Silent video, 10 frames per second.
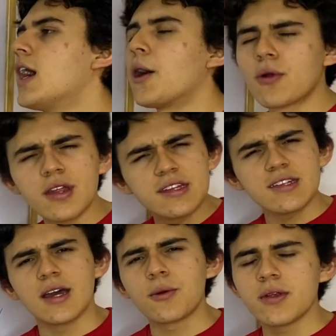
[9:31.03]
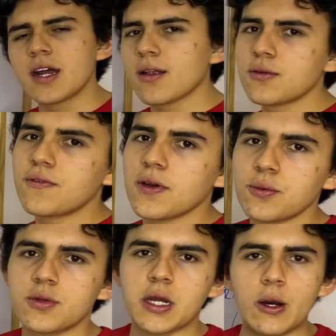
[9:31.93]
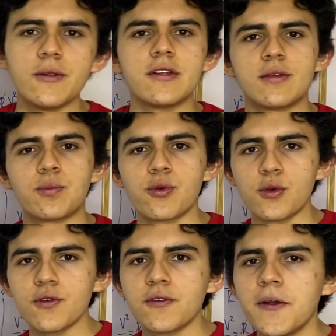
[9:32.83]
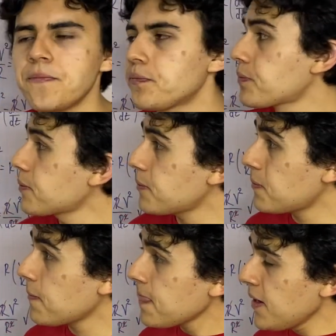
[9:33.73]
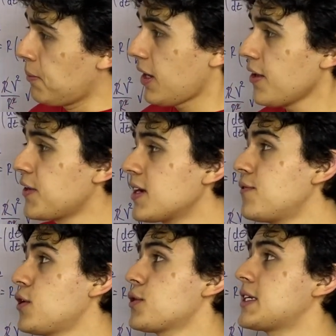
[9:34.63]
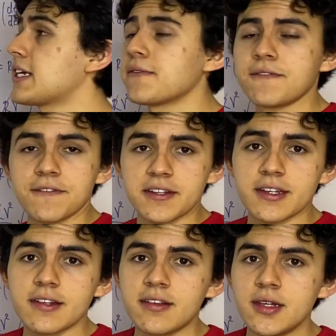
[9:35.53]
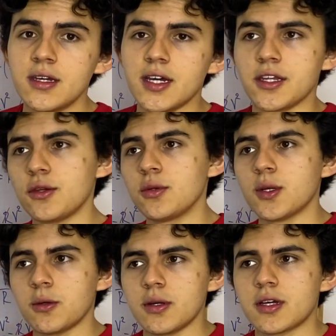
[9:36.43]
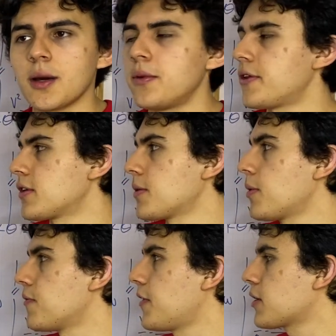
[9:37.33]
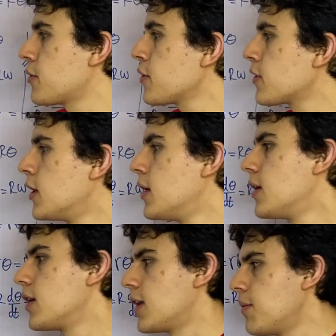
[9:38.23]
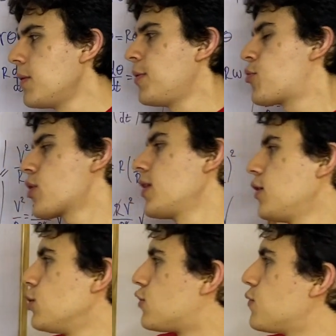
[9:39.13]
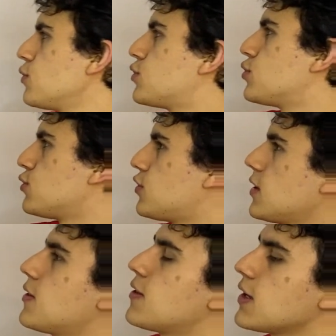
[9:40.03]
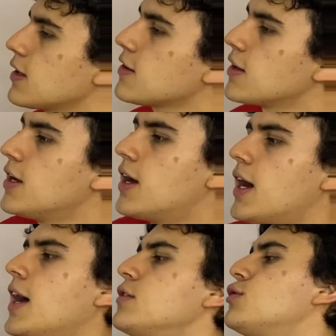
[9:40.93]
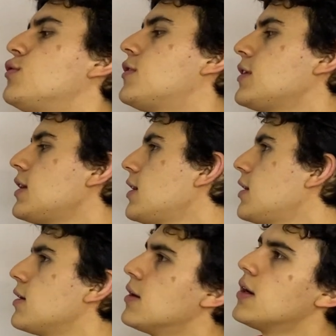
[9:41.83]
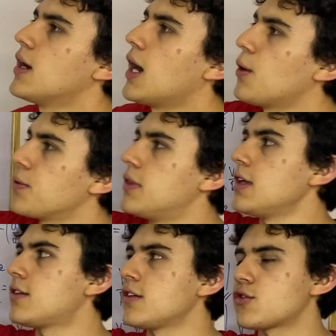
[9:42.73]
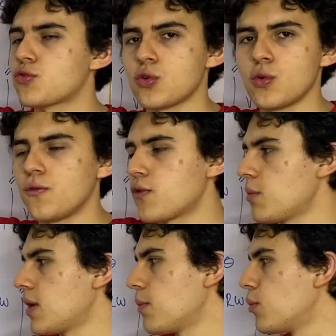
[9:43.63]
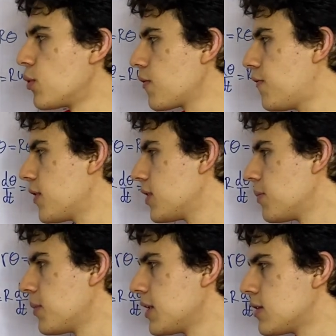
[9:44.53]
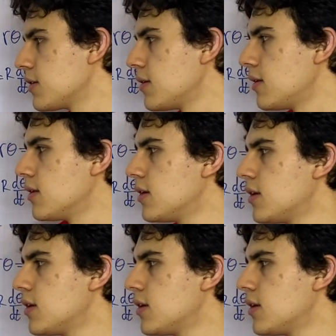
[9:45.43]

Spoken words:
I don't know if I would call this a proof, but I think if you're taking physics and you know a couple things about vectors, it may be pretty useful to see this and to see how this is true from a more fundamental